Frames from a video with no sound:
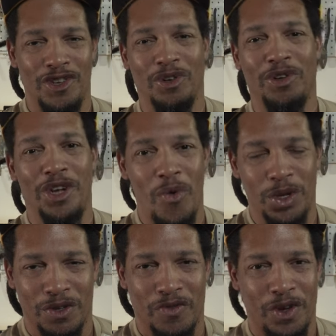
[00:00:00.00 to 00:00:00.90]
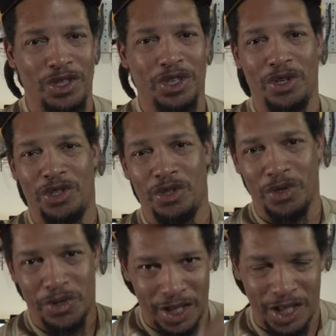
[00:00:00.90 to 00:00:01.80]
you'll know it's a fish because
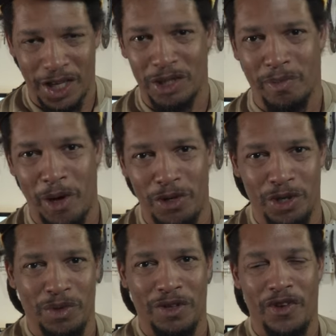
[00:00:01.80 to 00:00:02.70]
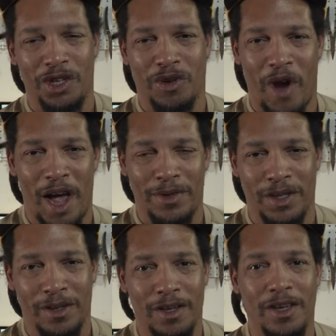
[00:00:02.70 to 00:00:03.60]
you'll see the explosion when the fish grabs
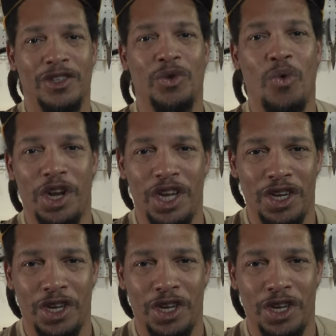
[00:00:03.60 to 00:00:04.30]
it. So what do you